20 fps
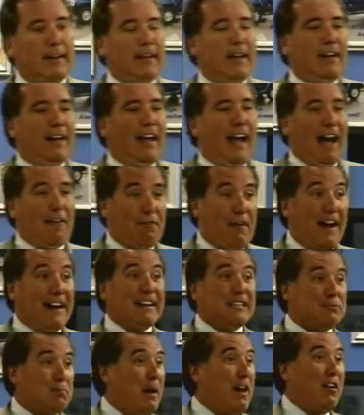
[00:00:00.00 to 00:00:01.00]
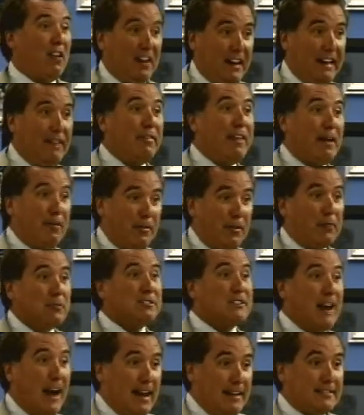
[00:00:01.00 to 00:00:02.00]
I find it's better to leave those
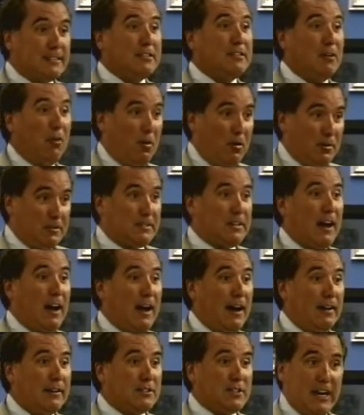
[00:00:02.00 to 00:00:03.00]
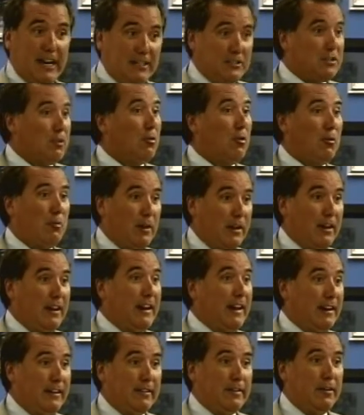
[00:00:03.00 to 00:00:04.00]
guys to the oil side, change your oil when you
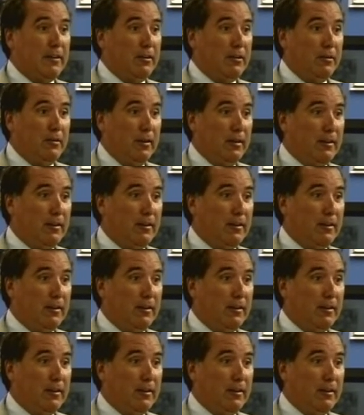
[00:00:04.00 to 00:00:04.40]
need to.